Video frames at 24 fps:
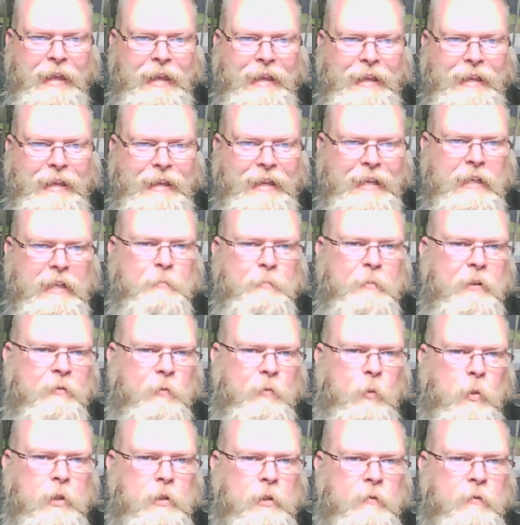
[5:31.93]
Eat
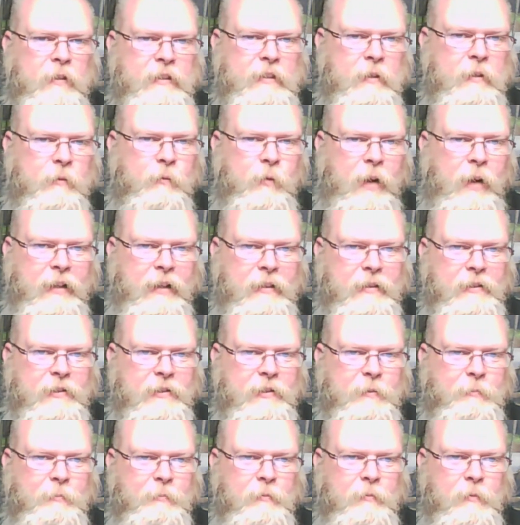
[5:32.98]
before you visit
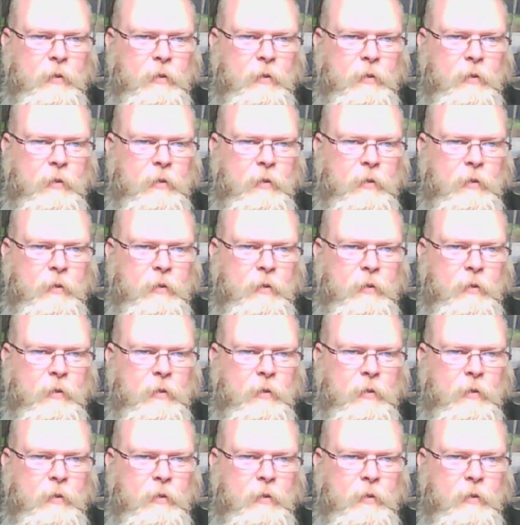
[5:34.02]
friends.